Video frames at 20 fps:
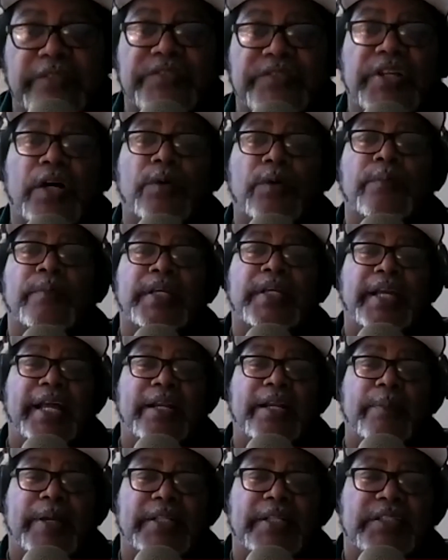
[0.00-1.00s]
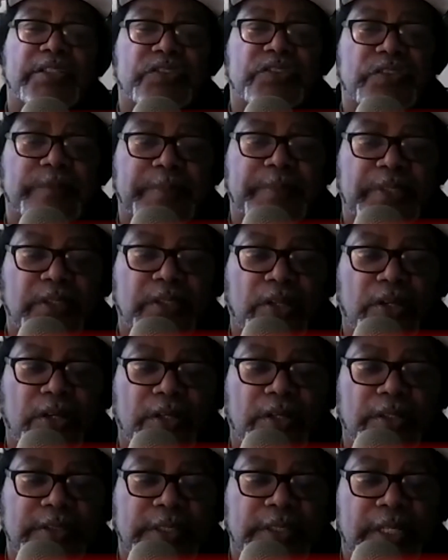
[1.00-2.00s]
So anyway, this has been
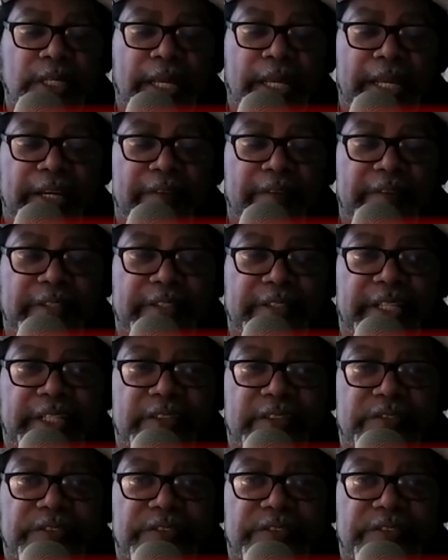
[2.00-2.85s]
long and everything.